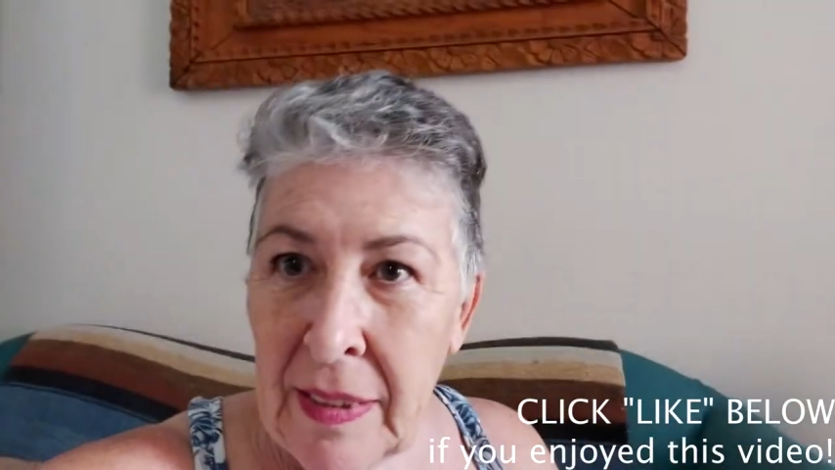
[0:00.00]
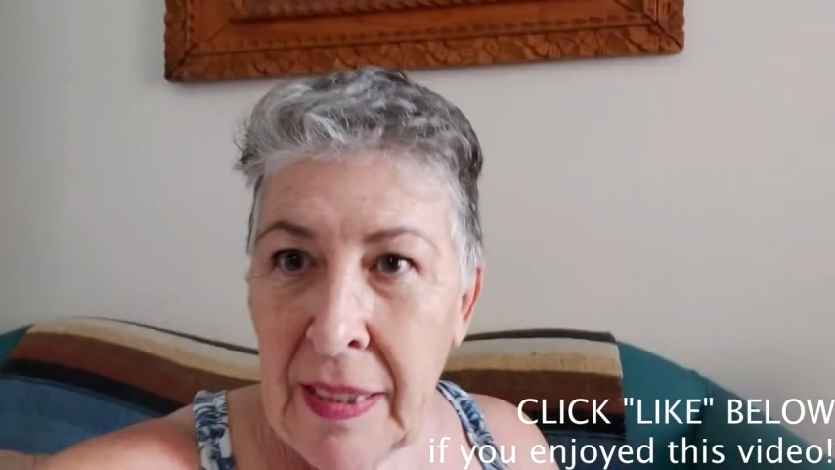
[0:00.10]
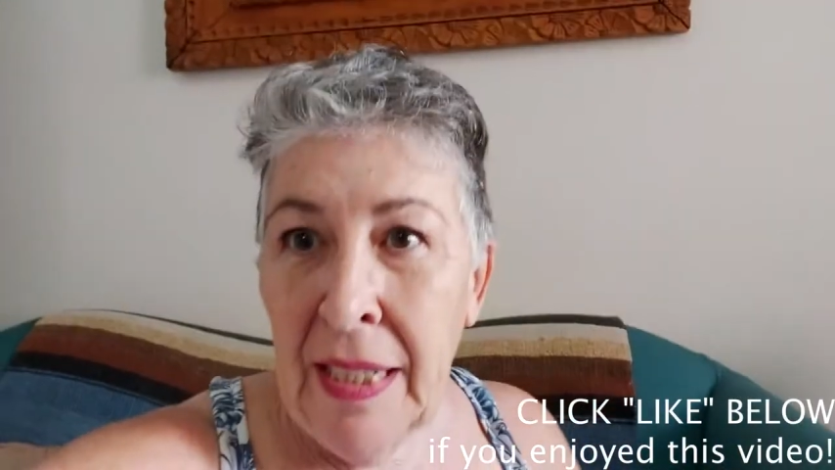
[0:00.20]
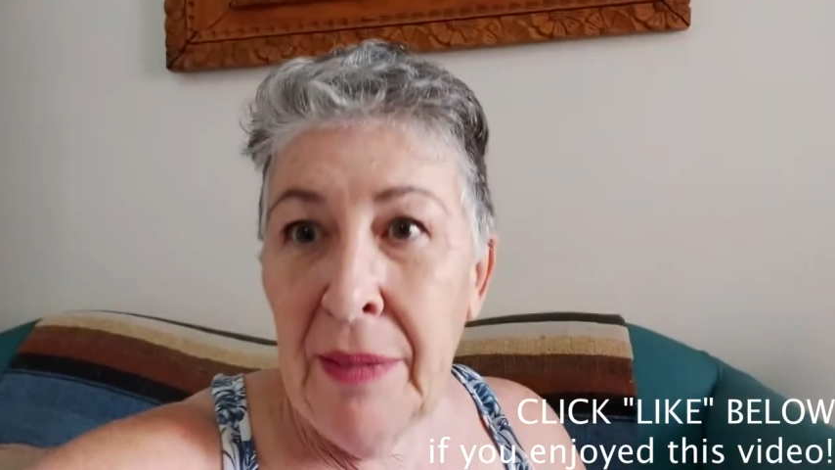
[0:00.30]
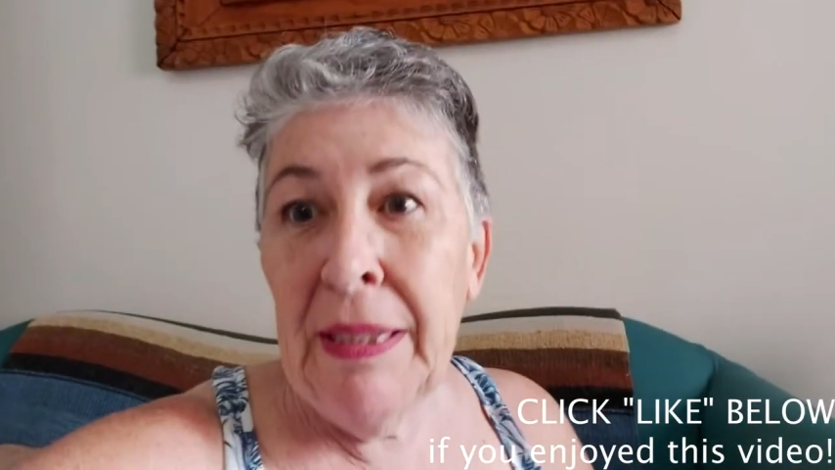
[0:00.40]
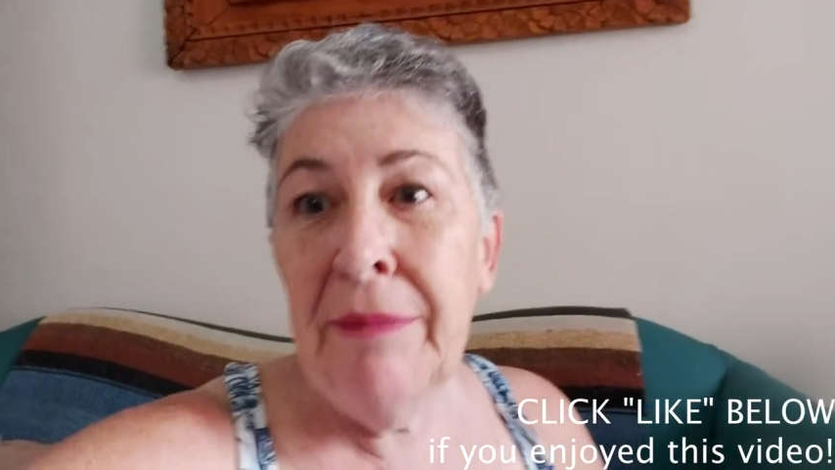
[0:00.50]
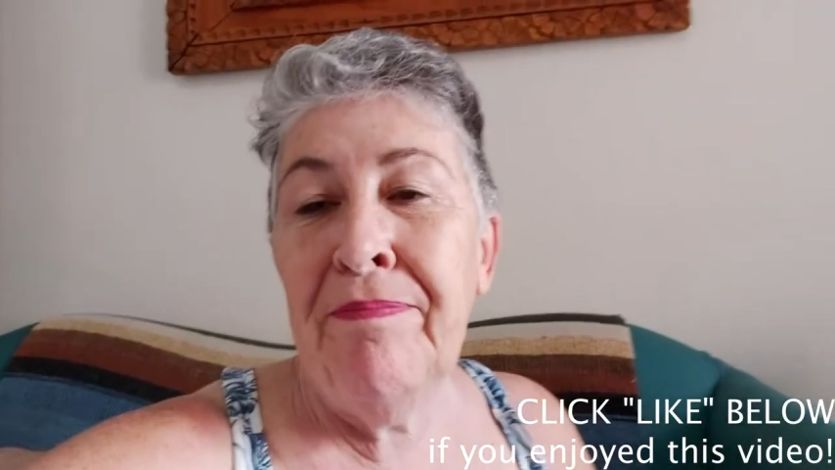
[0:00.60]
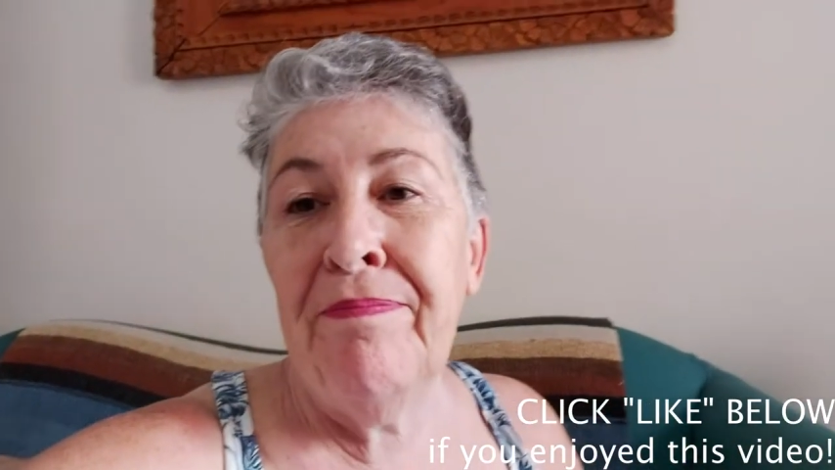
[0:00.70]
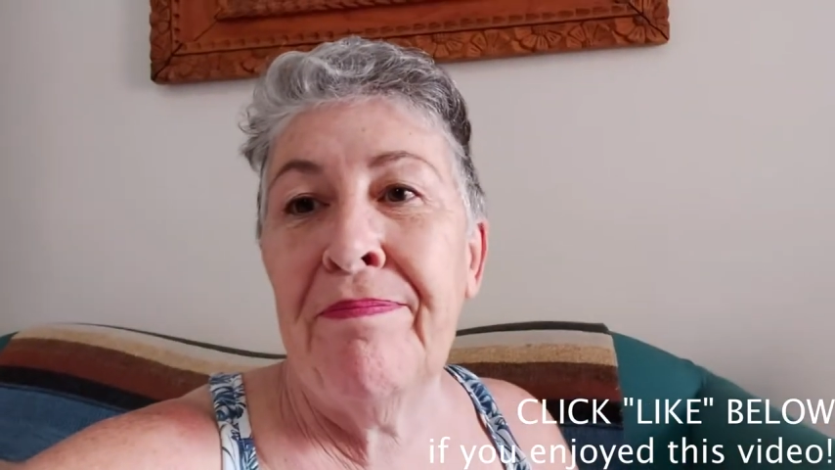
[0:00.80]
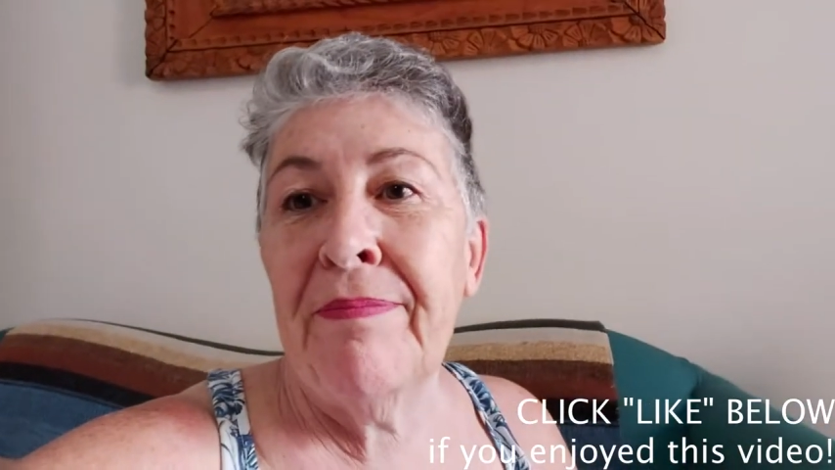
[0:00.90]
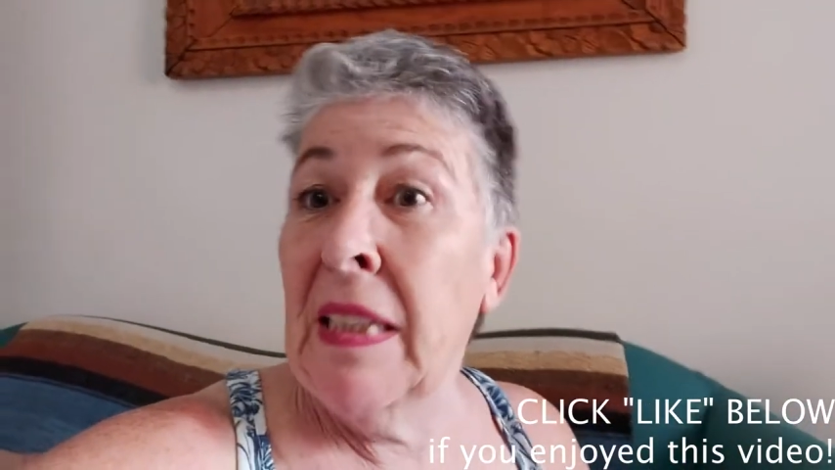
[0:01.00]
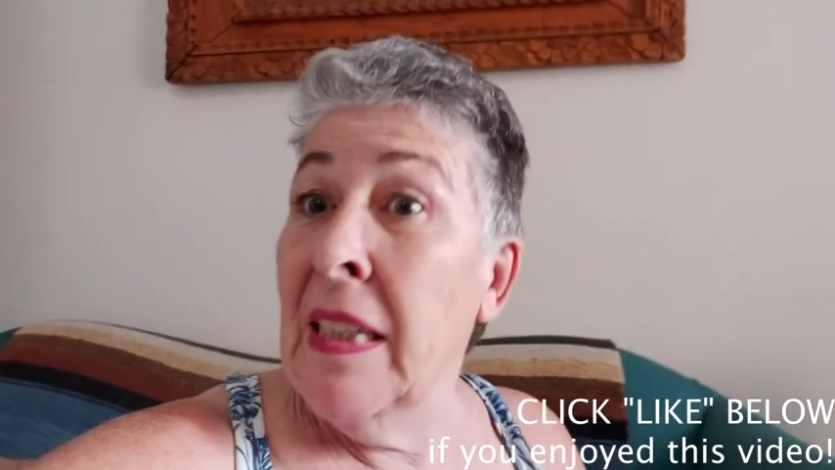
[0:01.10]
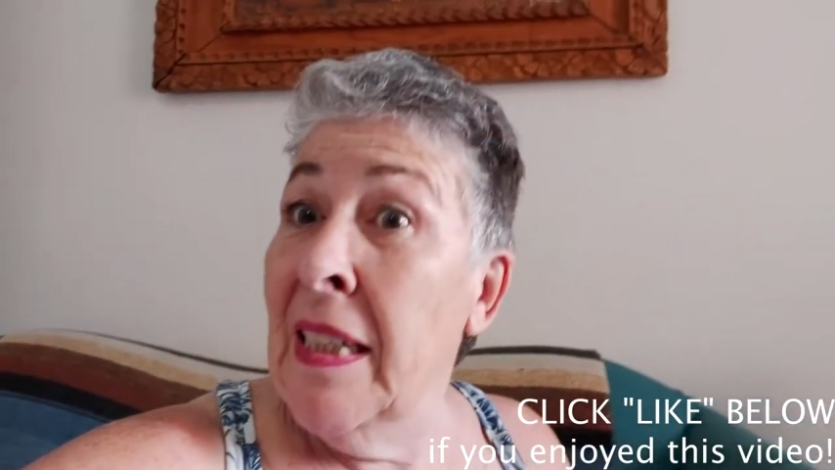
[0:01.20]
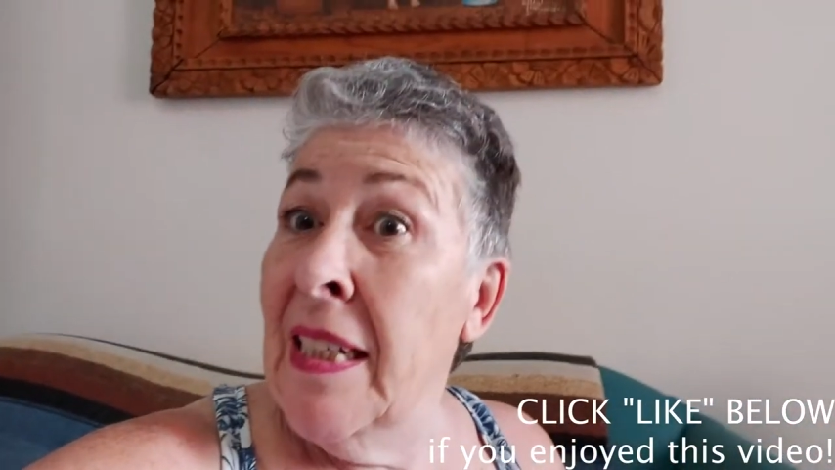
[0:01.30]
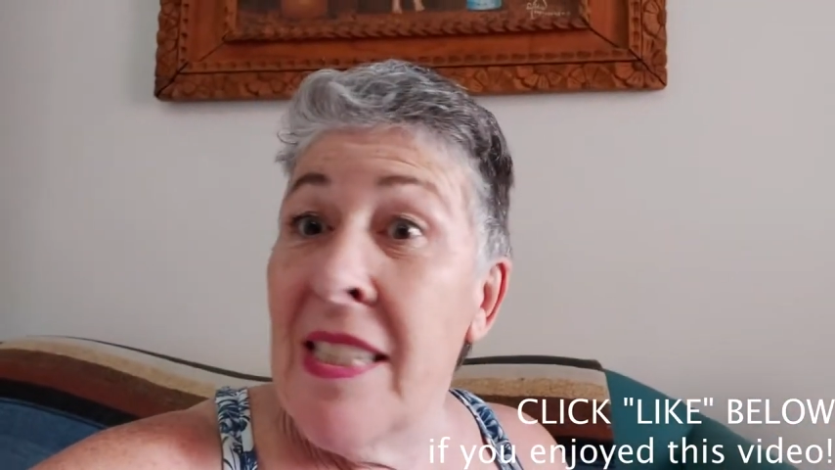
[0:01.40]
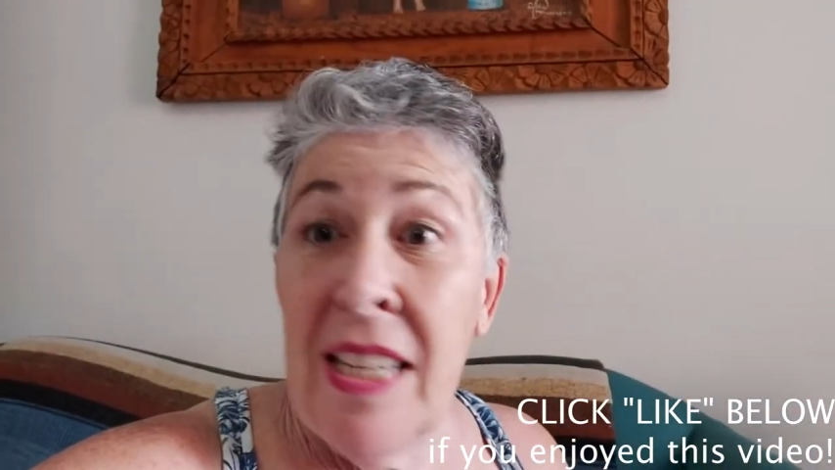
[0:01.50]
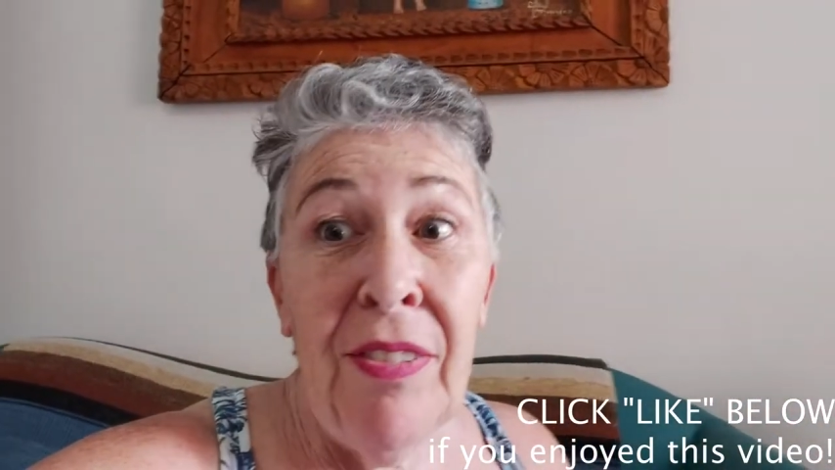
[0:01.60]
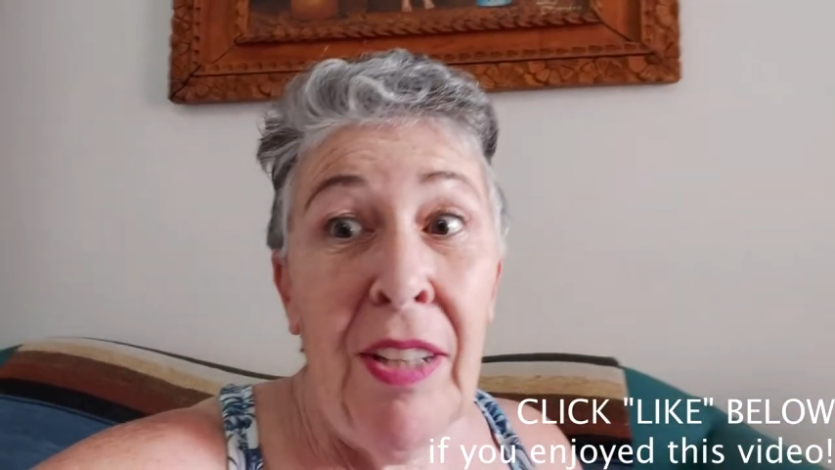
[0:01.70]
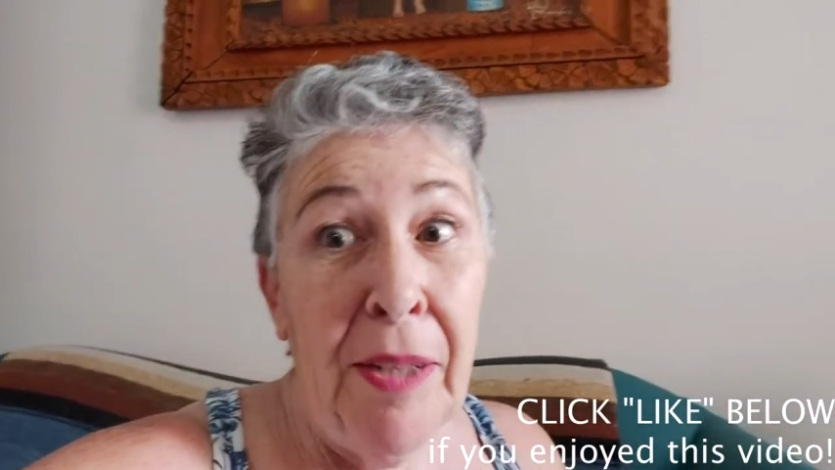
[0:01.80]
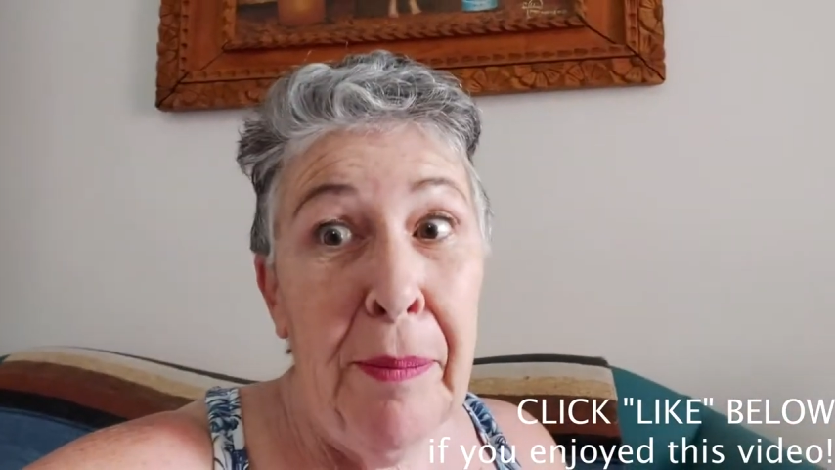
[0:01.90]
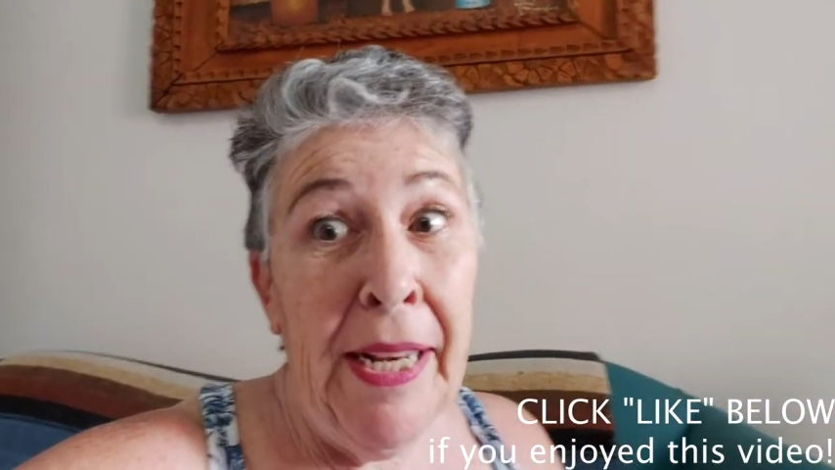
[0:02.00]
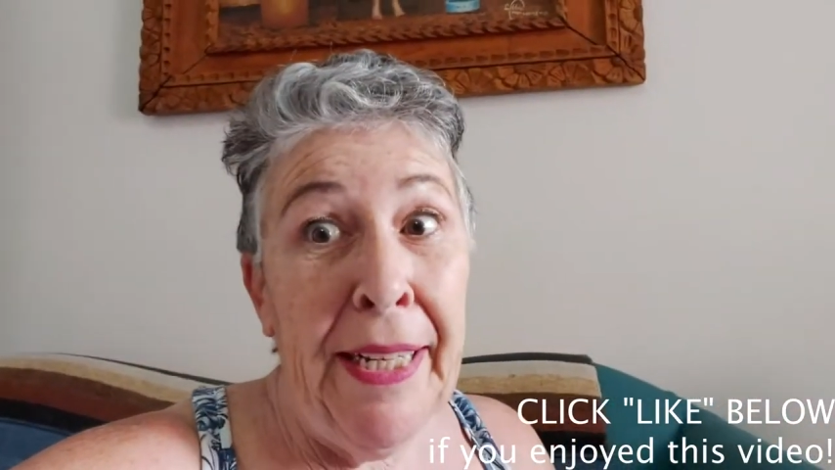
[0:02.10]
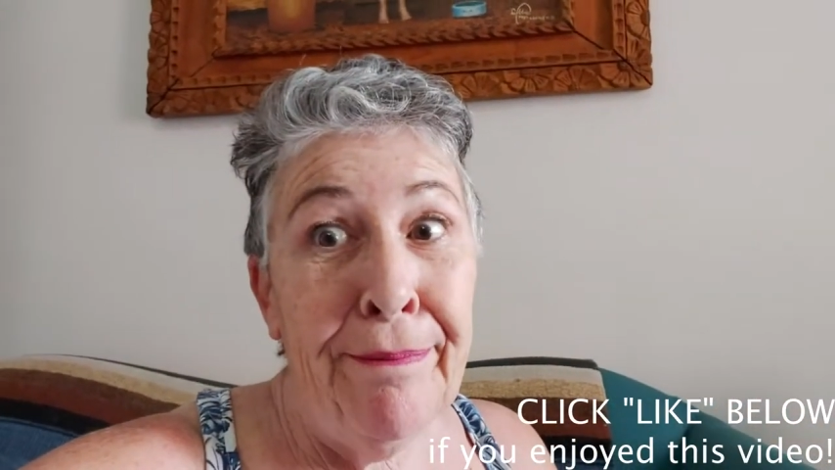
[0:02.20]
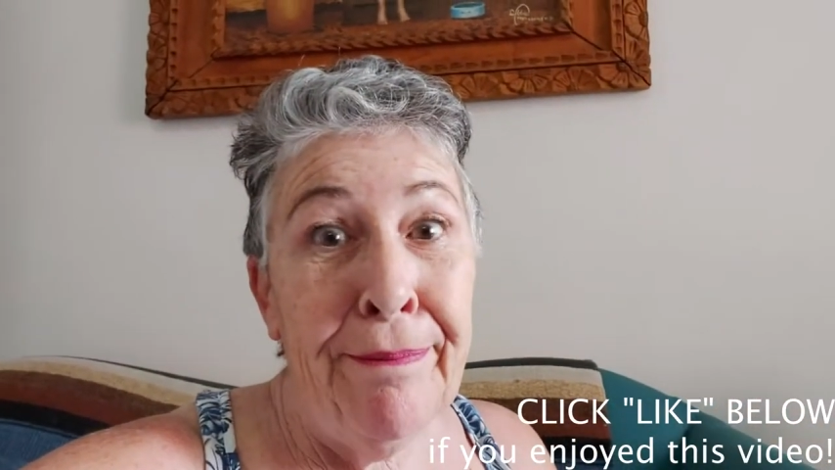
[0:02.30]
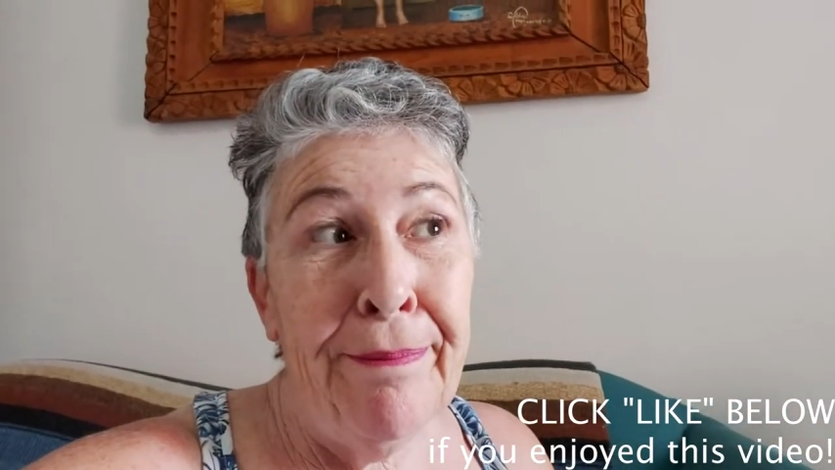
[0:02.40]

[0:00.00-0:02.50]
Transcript: Anyway, save a lot of money.